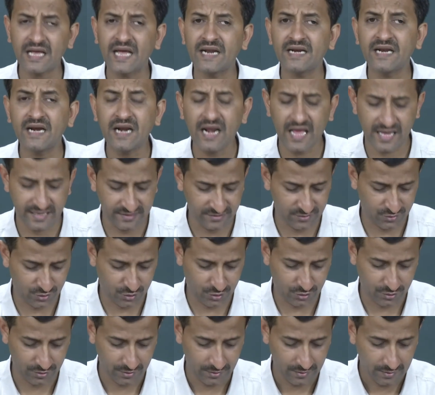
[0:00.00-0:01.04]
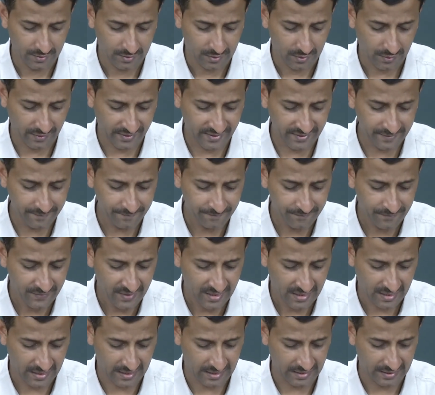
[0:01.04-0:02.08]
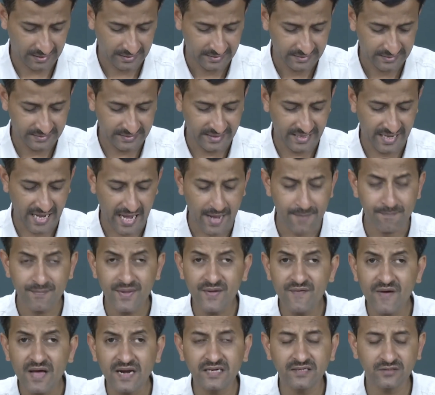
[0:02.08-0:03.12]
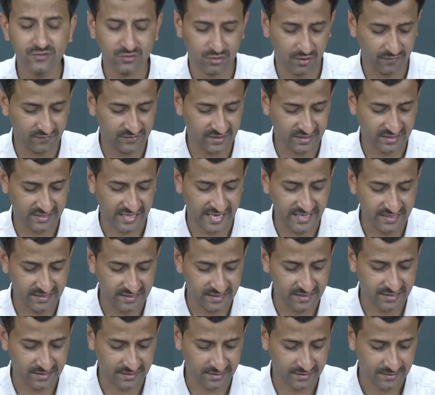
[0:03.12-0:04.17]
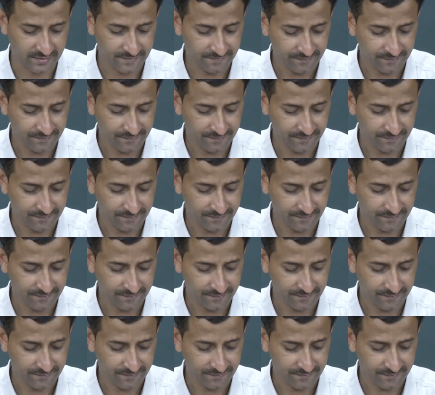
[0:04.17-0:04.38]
analyzed, okay, the ambivalence of the scientists'